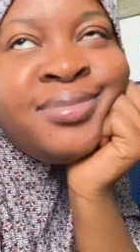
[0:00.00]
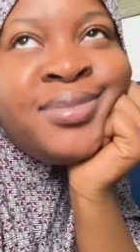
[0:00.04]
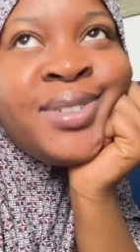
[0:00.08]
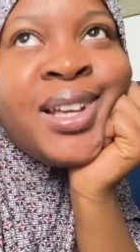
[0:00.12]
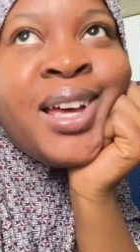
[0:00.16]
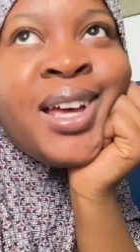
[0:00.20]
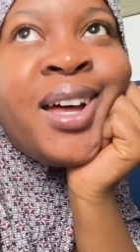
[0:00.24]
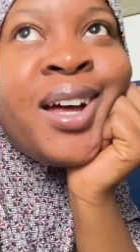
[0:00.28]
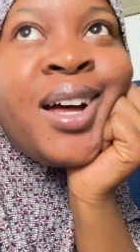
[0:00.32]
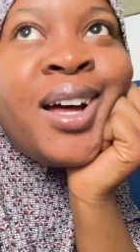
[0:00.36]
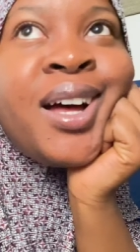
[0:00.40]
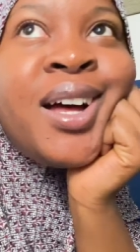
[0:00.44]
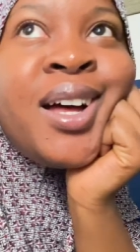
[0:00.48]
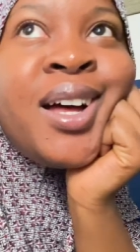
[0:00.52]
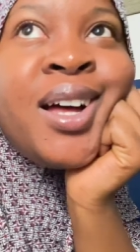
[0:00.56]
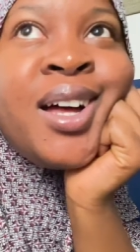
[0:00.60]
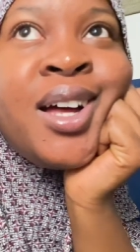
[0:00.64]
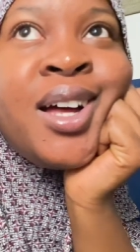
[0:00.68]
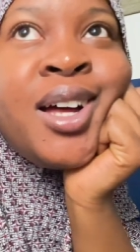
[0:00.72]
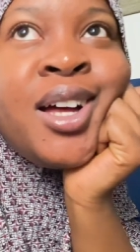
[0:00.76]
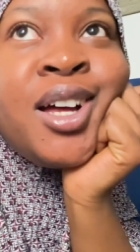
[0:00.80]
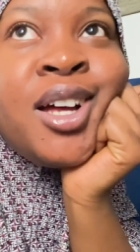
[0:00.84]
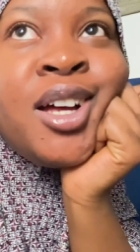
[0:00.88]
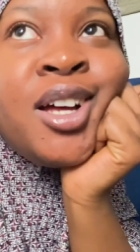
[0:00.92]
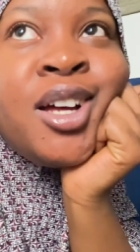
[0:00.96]
yeah
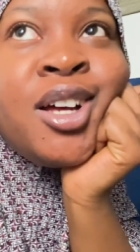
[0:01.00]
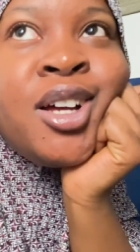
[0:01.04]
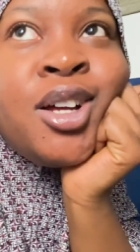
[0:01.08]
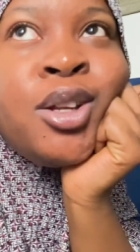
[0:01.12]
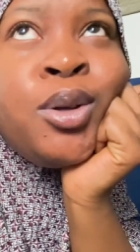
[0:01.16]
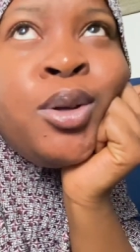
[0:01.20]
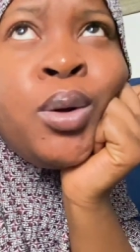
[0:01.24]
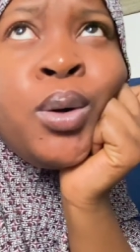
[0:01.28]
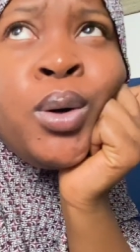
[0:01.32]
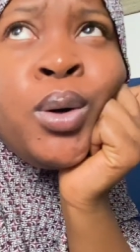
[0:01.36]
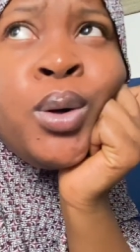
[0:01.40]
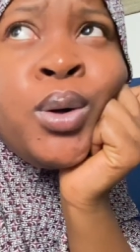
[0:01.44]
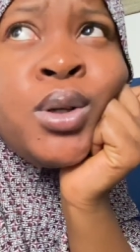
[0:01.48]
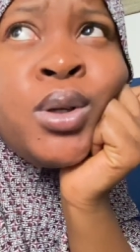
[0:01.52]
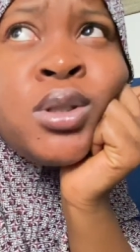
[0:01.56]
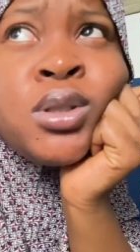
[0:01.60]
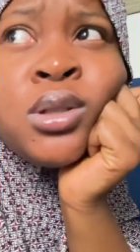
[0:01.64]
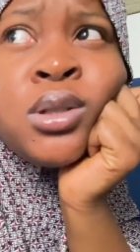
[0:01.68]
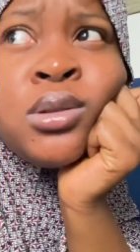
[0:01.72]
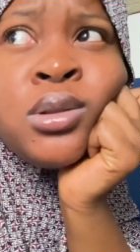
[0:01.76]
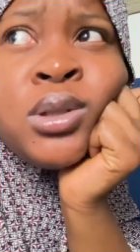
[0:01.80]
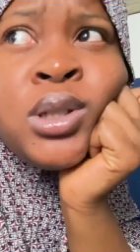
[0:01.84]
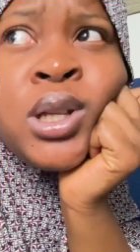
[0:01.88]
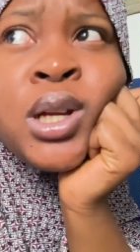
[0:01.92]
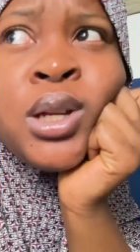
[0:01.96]
no it's
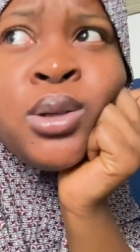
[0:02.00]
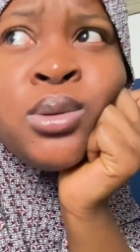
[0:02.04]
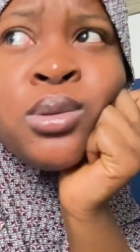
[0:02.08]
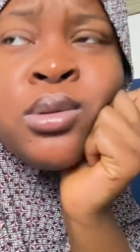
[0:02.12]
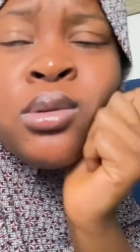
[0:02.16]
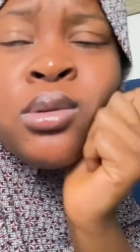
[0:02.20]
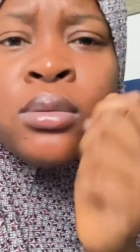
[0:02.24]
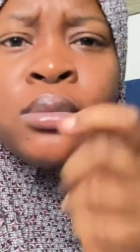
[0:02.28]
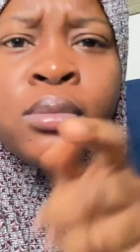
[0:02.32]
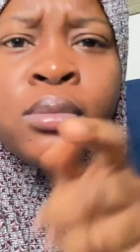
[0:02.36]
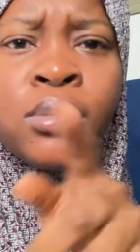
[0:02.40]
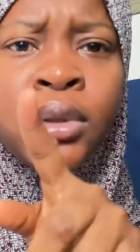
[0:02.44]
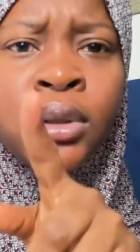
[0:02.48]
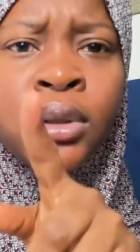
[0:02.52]
not to 10 no oh.